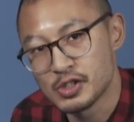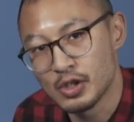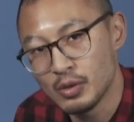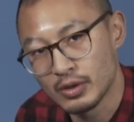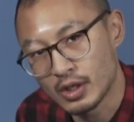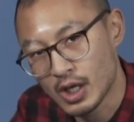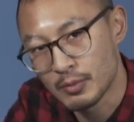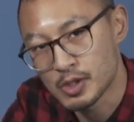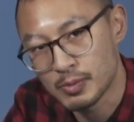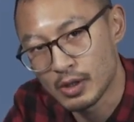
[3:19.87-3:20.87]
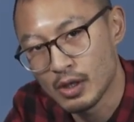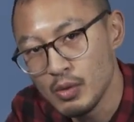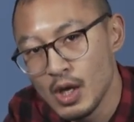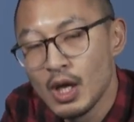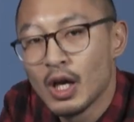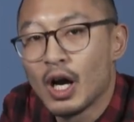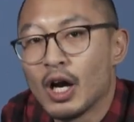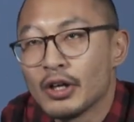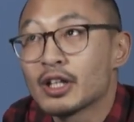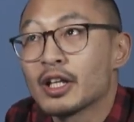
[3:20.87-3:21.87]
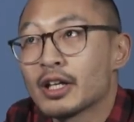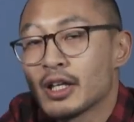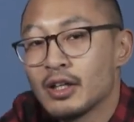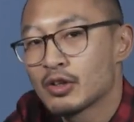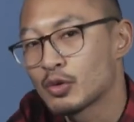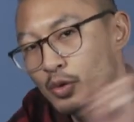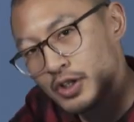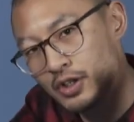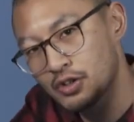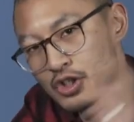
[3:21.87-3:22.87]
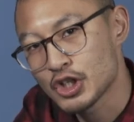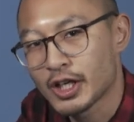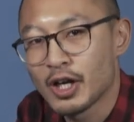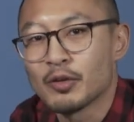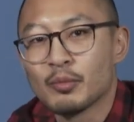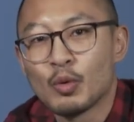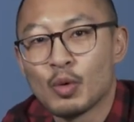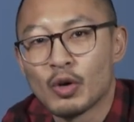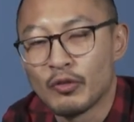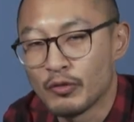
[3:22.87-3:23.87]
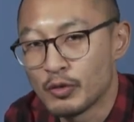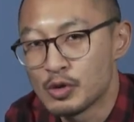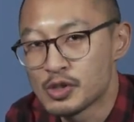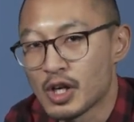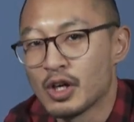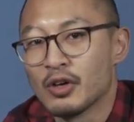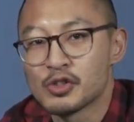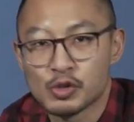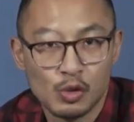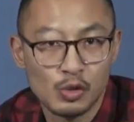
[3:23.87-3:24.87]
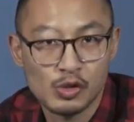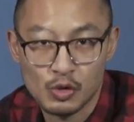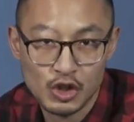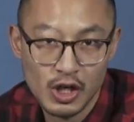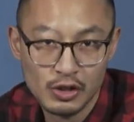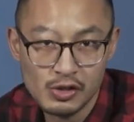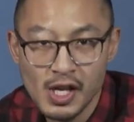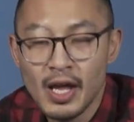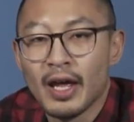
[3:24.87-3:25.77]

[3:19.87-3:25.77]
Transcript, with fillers: know in the comments below. Uh, you can click here or here to check out more views of strollers or joggers,